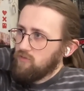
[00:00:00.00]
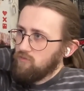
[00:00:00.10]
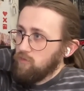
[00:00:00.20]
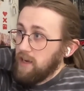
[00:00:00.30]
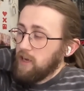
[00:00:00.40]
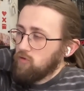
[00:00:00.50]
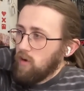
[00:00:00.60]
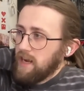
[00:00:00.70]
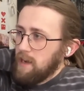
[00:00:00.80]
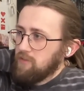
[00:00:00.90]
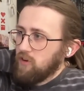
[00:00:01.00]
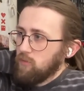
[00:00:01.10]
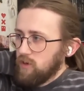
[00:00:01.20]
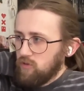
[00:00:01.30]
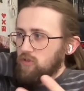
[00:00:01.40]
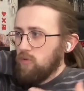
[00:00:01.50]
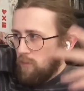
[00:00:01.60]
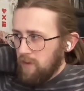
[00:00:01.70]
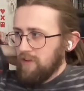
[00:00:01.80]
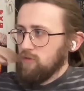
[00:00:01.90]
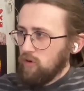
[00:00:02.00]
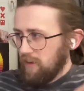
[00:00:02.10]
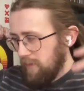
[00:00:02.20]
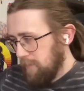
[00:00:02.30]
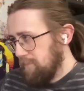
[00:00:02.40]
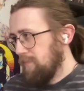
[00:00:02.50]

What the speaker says: really great episode, which was the one where they were all in the